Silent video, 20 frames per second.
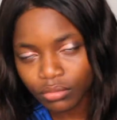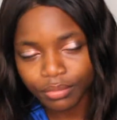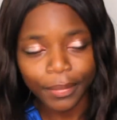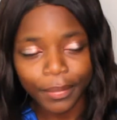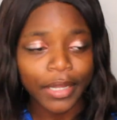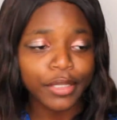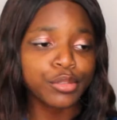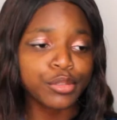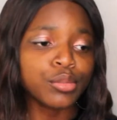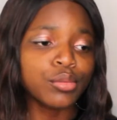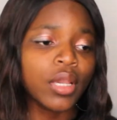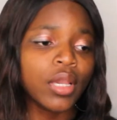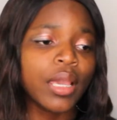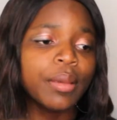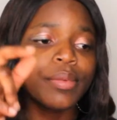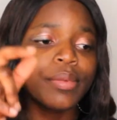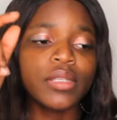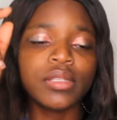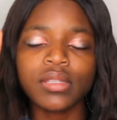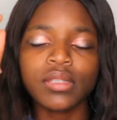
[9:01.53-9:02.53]
part 2
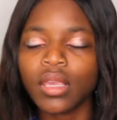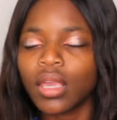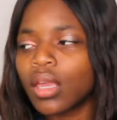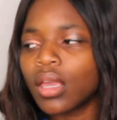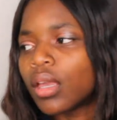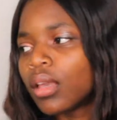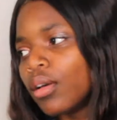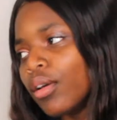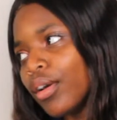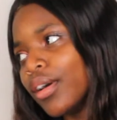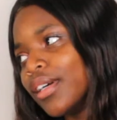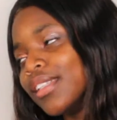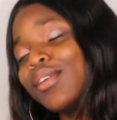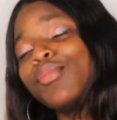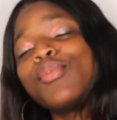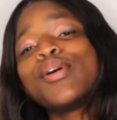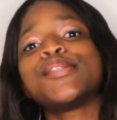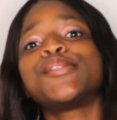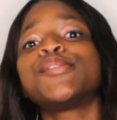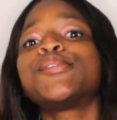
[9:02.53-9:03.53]
a b c Oh god it
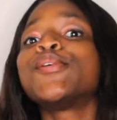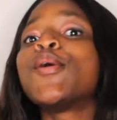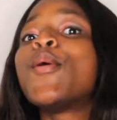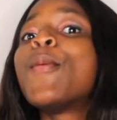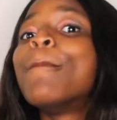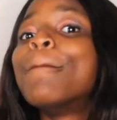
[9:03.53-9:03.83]
was so